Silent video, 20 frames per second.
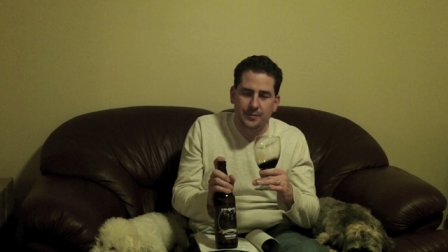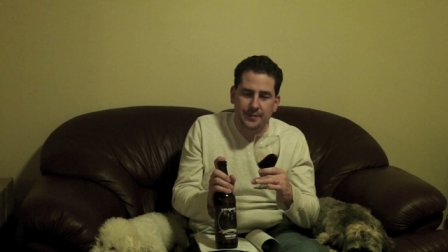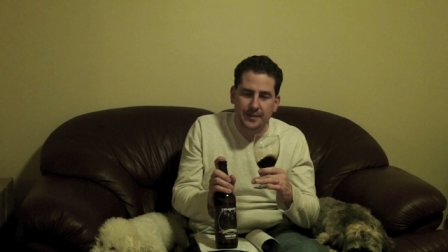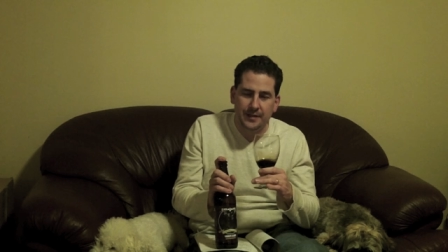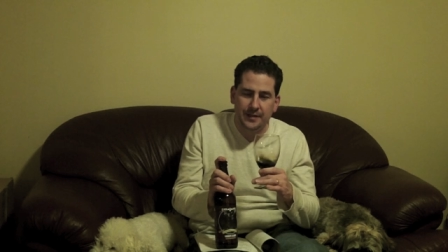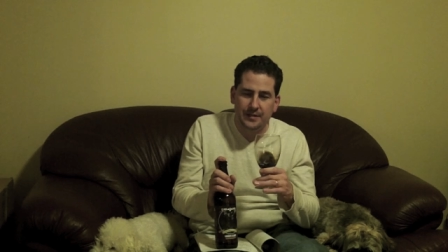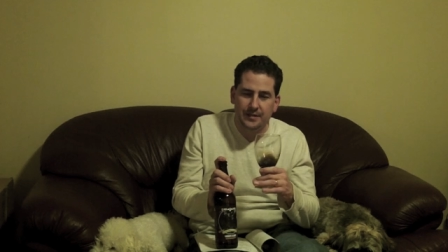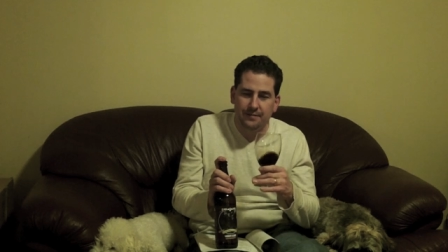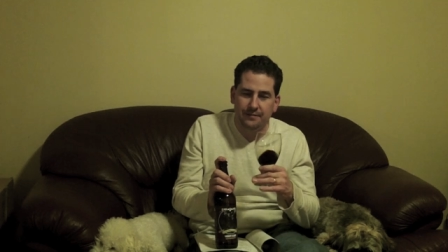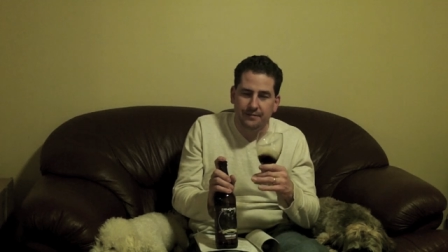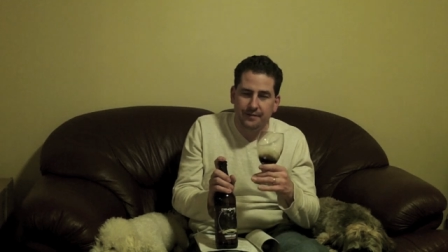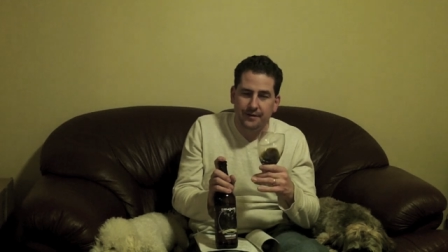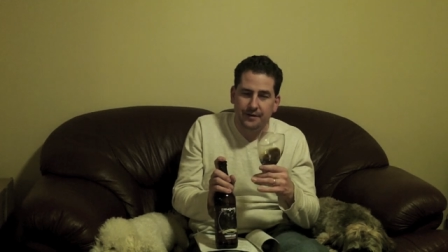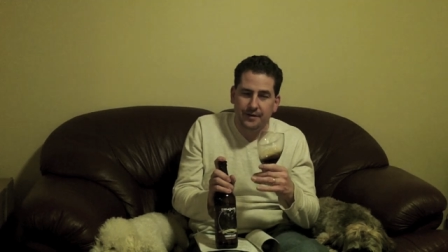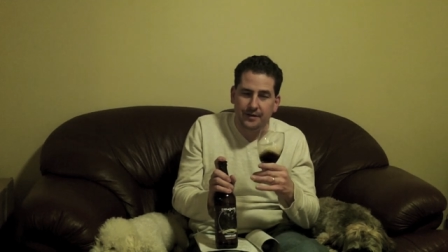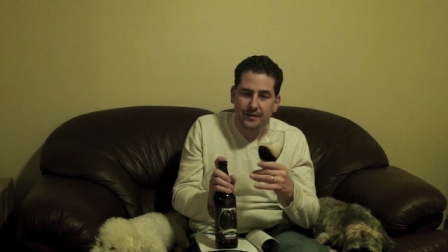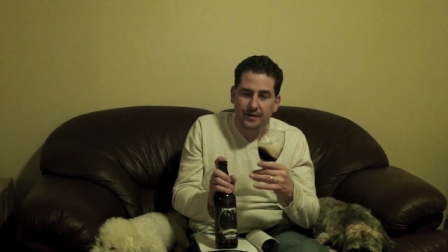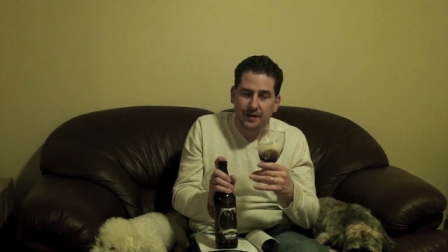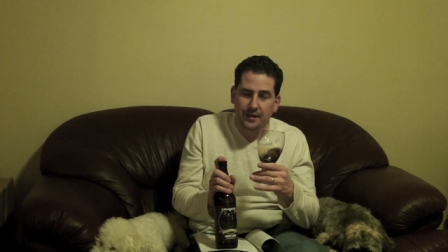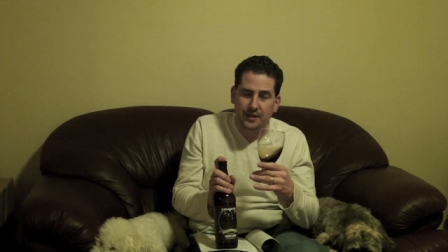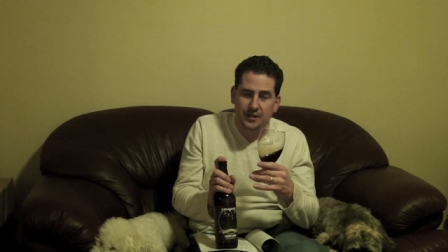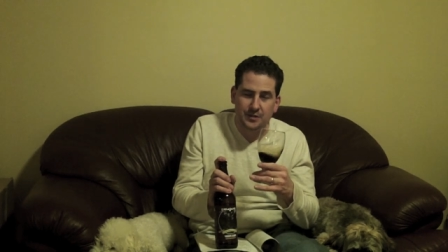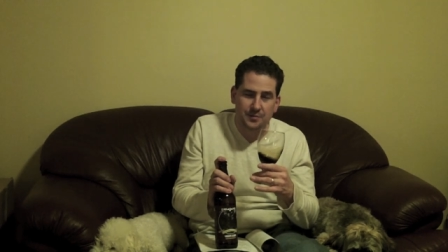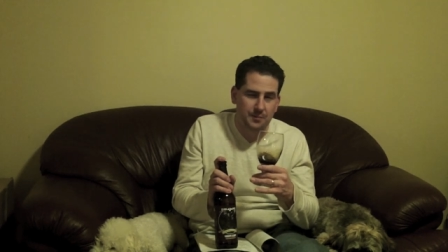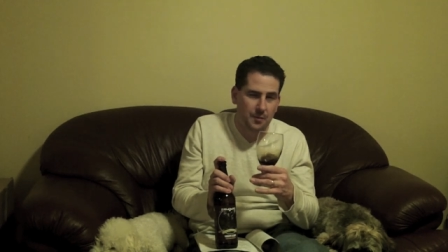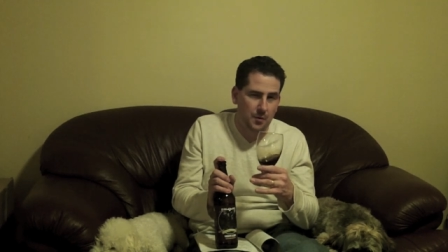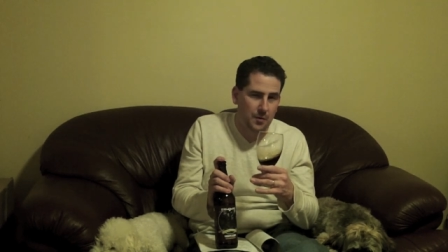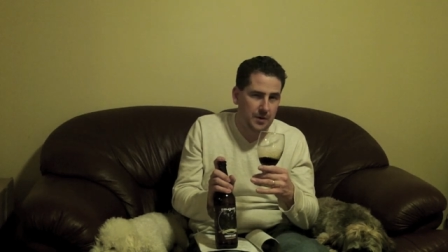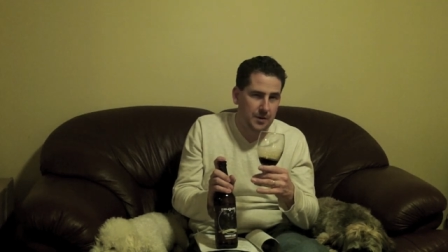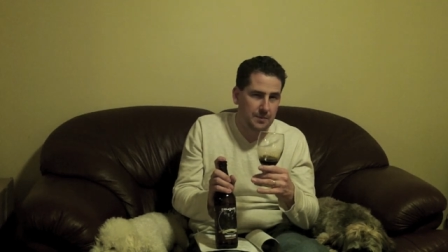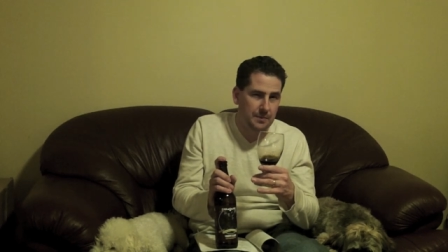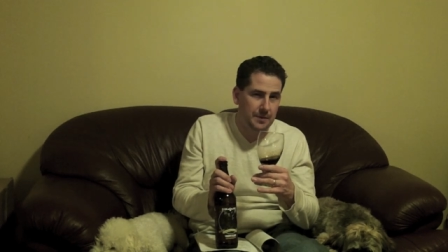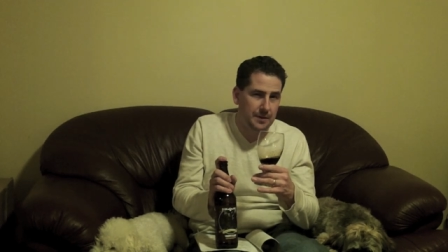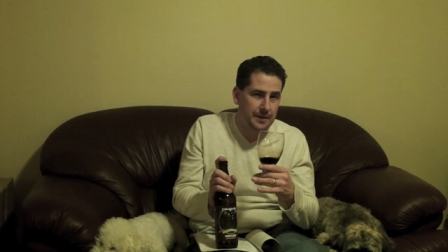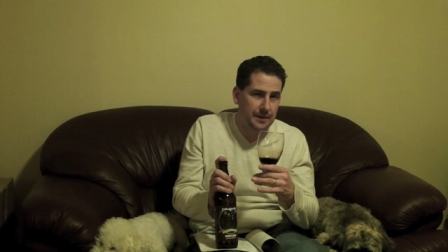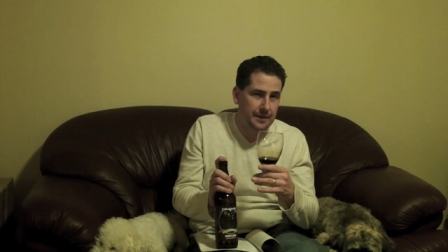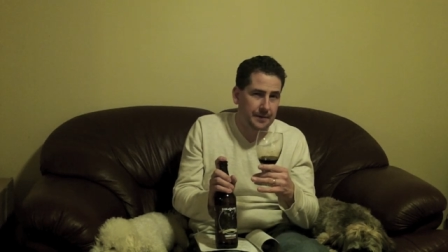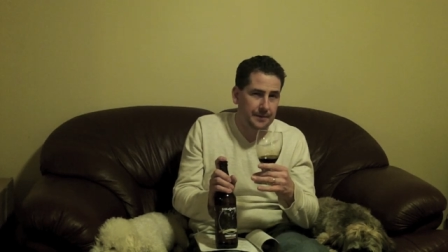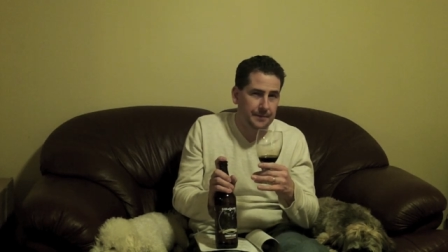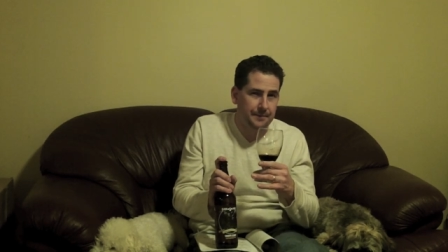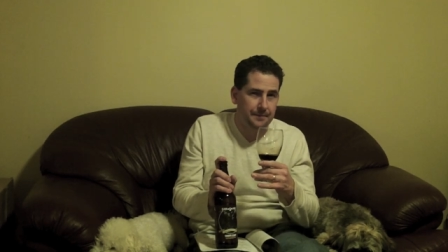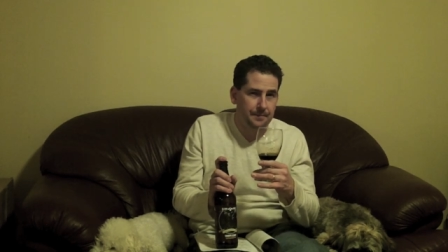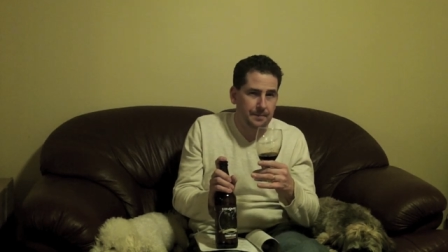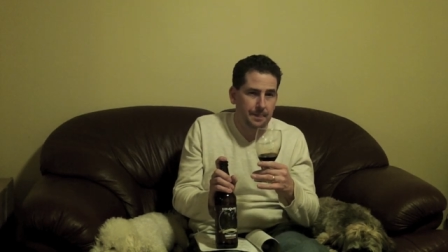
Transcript: To me, it's a very nice smoky beer.